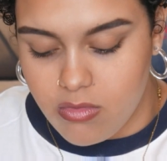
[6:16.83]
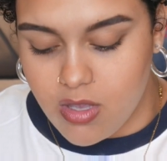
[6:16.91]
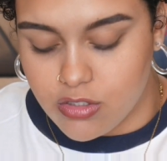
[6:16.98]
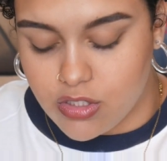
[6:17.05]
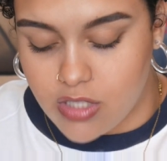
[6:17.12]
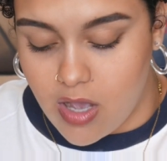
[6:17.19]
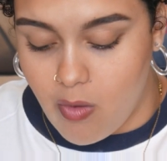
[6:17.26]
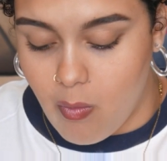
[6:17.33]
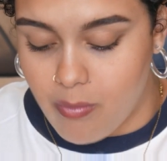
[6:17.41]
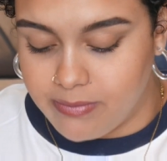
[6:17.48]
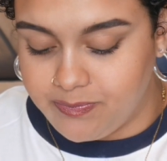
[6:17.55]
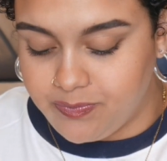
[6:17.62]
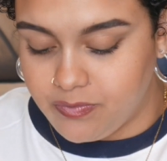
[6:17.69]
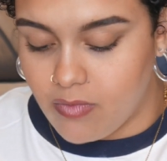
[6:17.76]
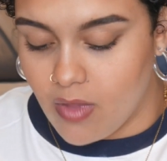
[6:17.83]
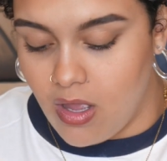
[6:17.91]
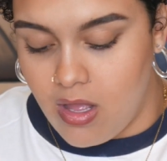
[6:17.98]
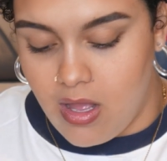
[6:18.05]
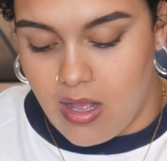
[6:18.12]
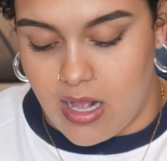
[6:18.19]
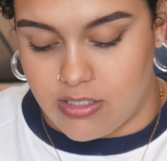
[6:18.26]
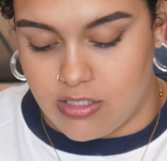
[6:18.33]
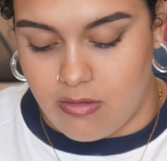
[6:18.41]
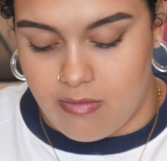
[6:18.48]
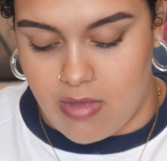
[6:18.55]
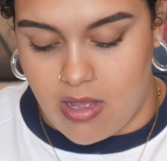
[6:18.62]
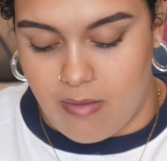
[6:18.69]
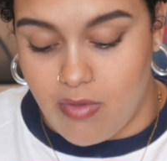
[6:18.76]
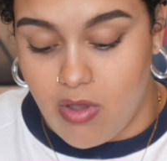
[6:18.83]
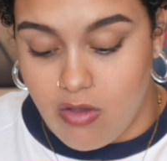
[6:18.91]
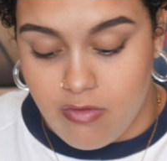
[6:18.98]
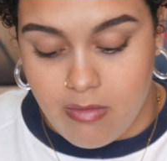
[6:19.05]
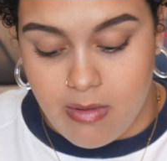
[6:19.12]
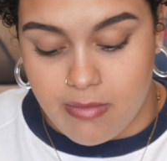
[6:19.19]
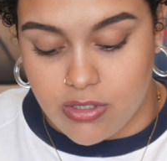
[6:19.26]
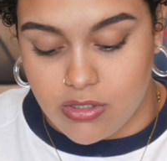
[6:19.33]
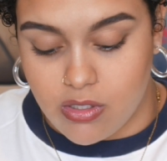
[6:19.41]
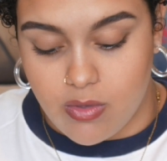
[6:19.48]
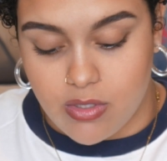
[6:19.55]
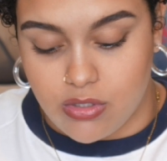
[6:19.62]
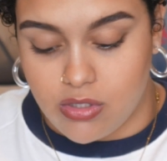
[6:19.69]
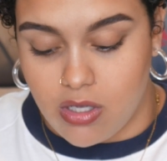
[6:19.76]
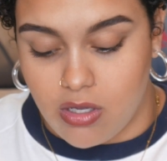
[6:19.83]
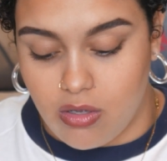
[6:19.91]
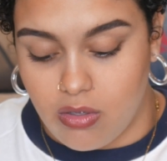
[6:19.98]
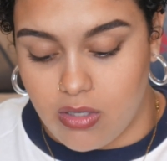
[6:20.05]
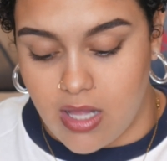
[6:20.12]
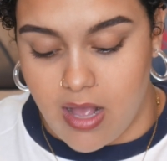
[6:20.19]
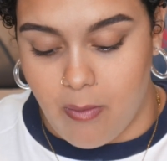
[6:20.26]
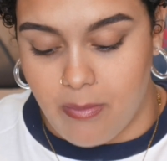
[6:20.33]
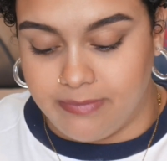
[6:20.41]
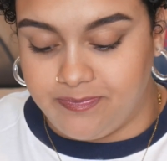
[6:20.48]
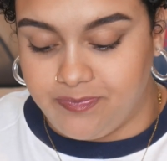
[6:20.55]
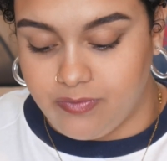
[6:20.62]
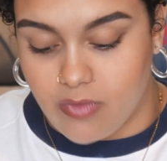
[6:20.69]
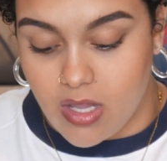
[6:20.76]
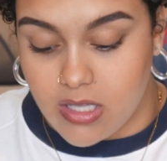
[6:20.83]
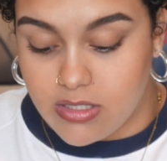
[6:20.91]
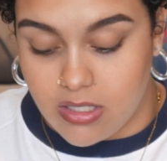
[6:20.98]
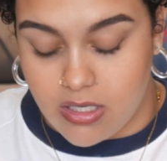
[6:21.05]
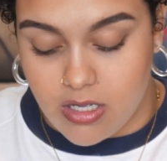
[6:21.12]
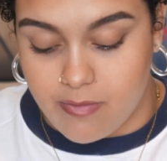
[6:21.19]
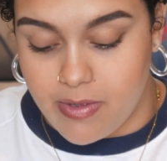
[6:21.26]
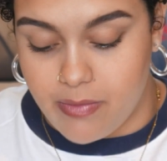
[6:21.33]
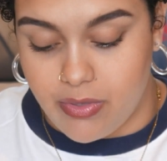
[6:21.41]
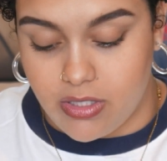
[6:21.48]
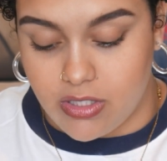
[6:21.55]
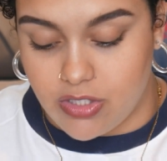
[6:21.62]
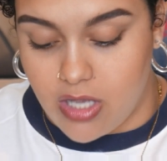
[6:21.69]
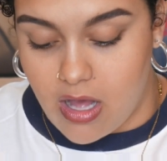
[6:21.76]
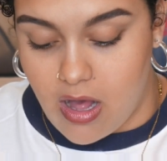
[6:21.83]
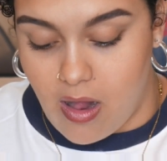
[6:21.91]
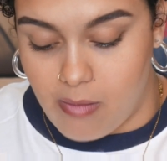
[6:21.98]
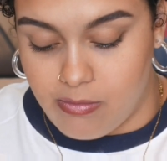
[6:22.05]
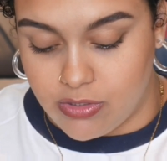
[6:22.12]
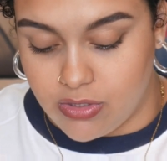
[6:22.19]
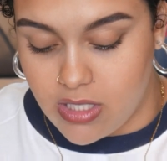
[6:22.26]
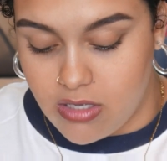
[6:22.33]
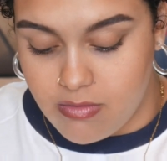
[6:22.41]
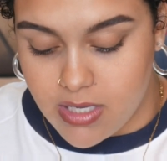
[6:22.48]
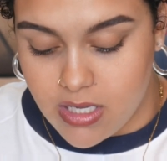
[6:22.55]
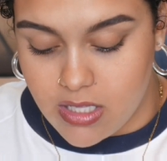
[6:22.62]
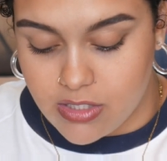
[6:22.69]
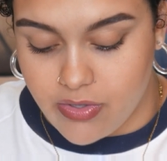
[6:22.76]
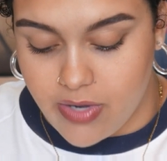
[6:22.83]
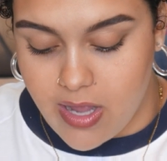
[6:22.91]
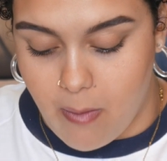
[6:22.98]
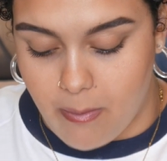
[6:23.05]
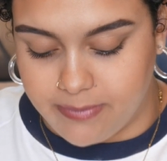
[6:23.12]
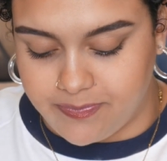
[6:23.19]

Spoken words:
So I told my mom, oh, remember so-and-so, like, he's gonna hook me up with a job. She's like, oh my god, that's great.